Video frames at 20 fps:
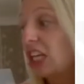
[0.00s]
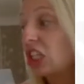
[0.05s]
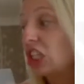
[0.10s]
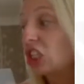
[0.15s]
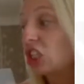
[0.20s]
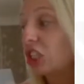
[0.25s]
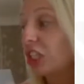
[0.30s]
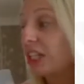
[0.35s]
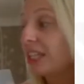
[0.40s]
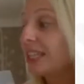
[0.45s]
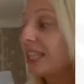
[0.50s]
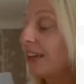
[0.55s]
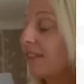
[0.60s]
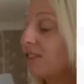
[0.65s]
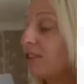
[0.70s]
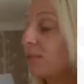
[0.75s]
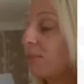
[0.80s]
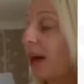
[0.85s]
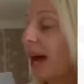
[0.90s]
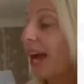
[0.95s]
She
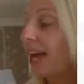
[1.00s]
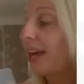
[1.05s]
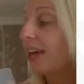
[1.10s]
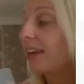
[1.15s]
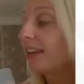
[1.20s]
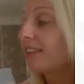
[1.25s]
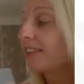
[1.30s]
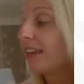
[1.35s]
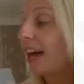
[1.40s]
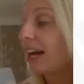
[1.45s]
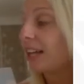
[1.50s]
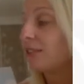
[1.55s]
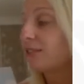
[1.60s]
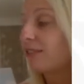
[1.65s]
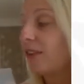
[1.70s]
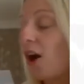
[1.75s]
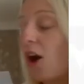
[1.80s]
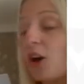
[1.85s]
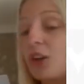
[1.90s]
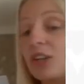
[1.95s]
lived by
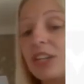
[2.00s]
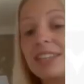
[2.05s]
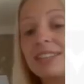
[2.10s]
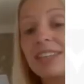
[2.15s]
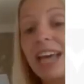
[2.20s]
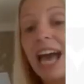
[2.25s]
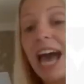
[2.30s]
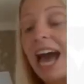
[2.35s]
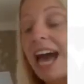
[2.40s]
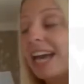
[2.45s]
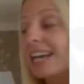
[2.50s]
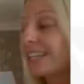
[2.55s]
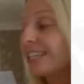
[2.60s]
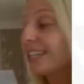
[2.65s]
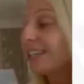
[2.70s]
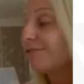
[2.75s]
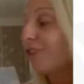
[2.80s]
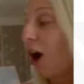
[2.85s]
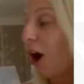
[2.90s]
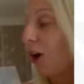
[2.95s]
herself on a
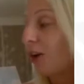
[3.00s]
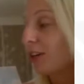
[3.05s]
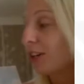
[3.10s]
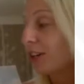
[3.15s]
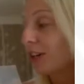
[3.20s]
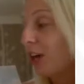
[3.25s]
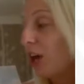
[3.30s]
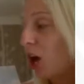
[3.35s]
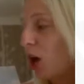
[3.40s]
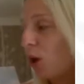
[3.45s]
tiny rock